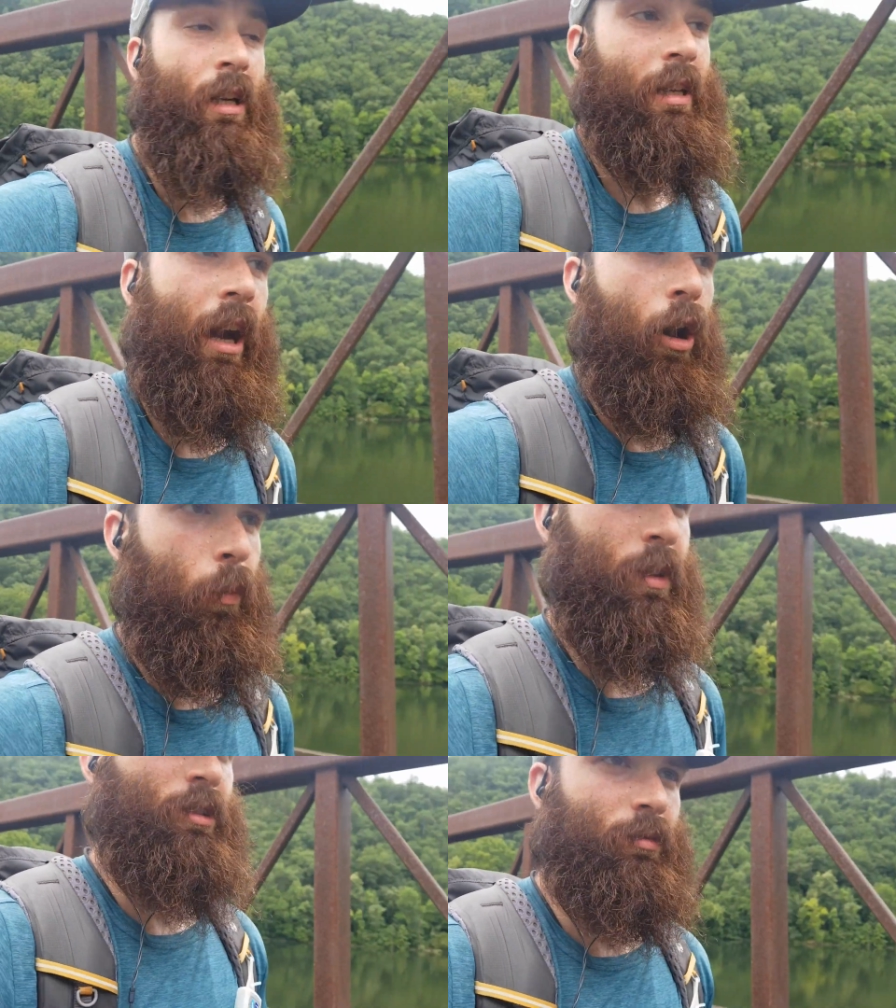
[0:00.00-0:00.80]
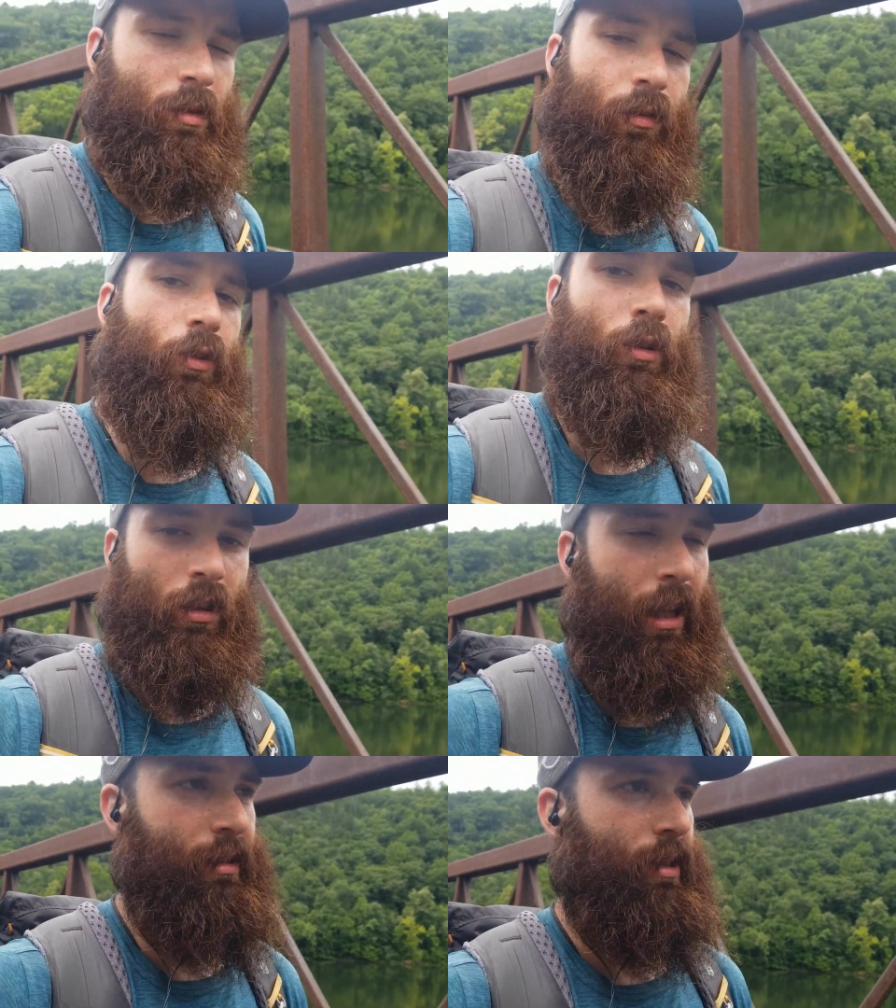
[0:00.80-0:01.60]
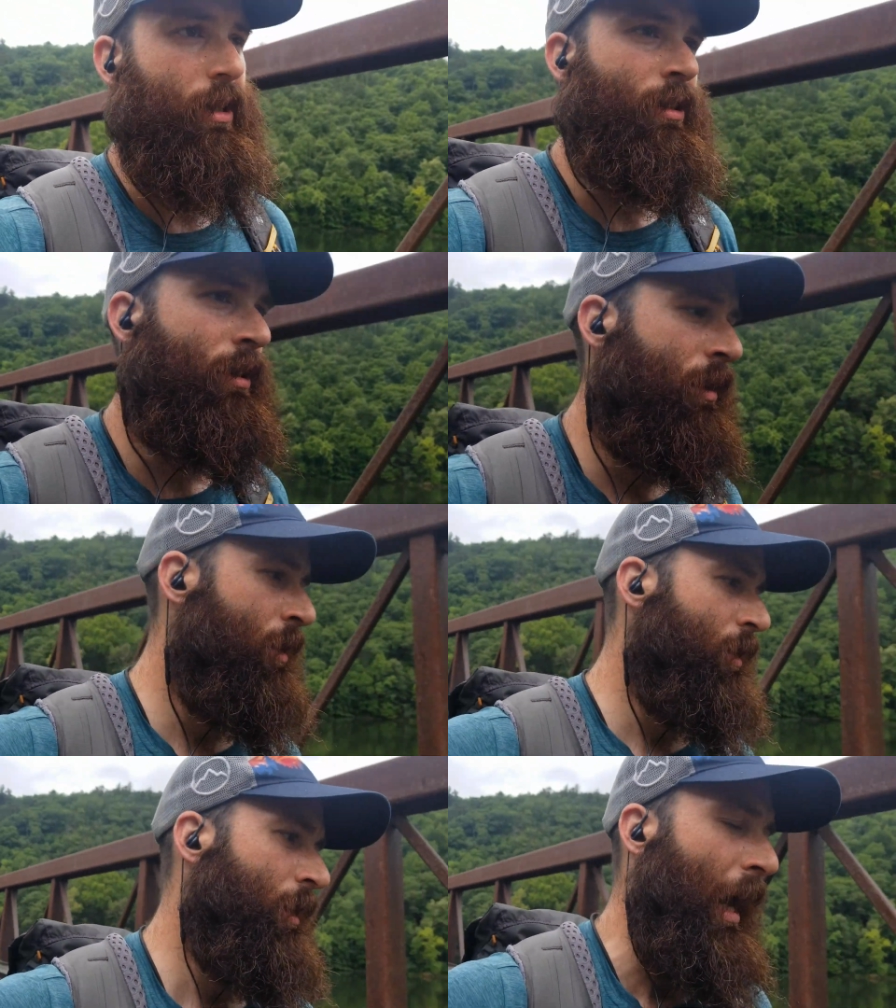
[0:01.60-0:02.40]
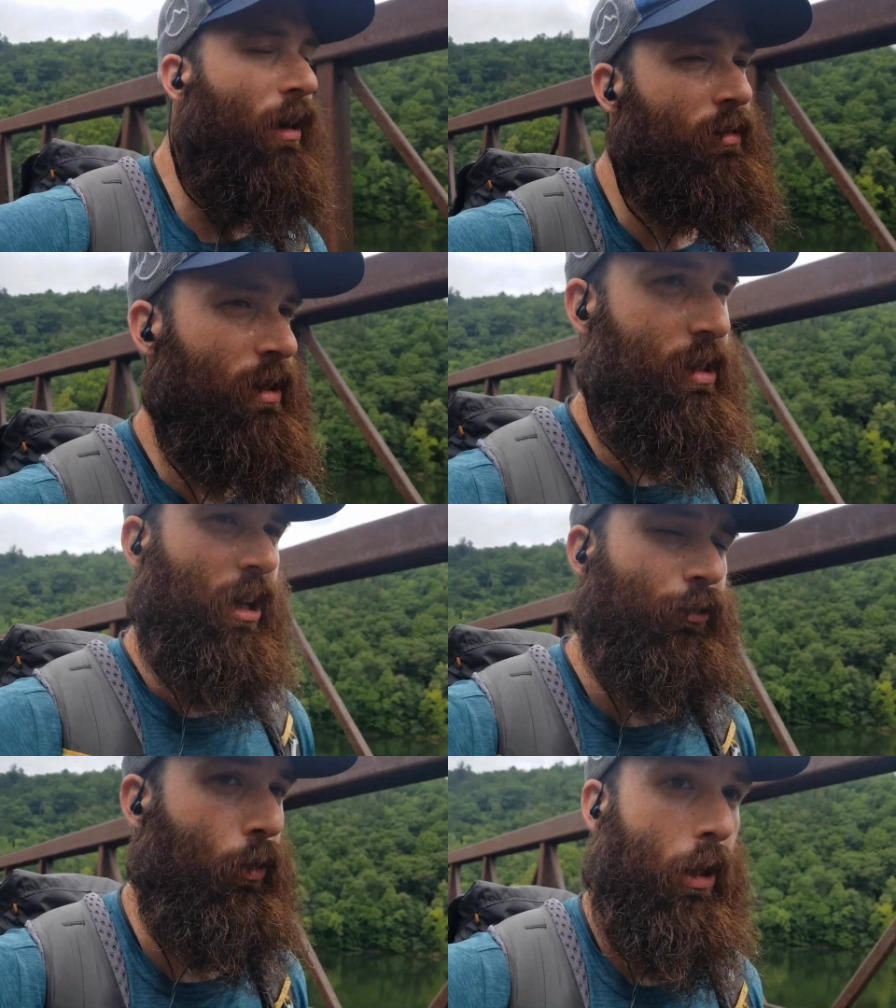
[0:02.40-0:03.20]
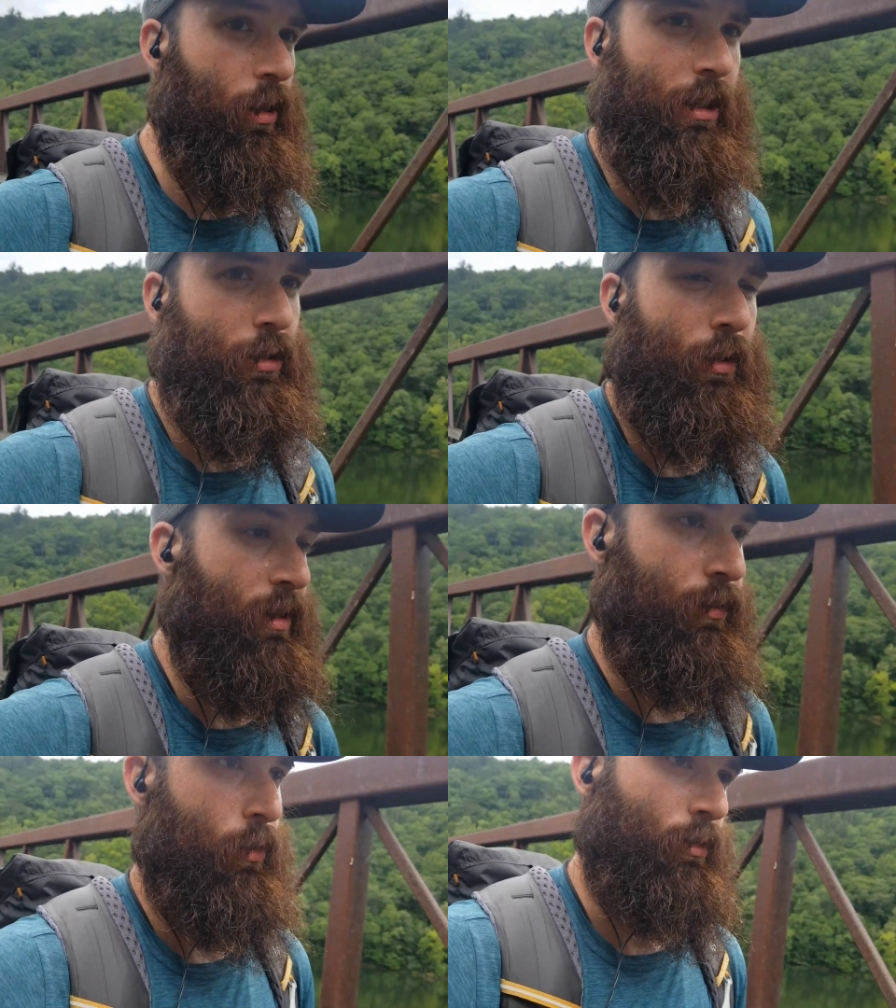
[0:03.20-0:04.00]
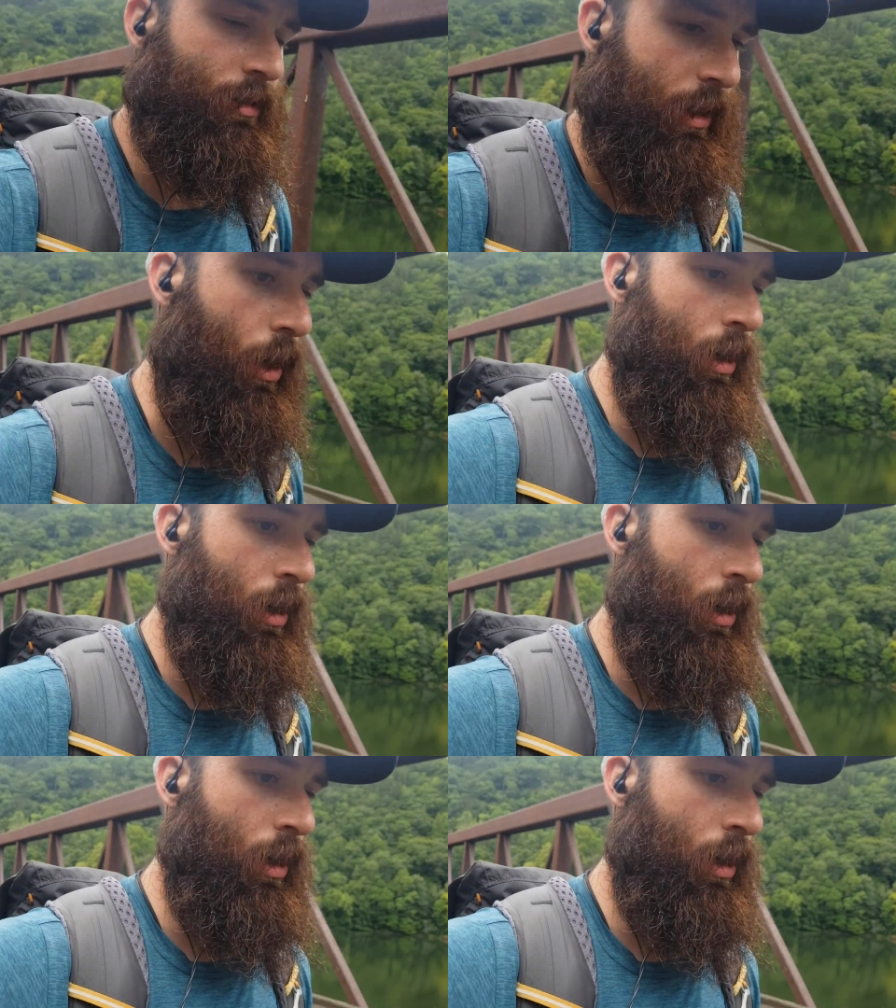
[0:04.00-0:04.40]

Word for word: yeah hoping there's some good food in glasgow i don't need a ton of food i only need two days of food so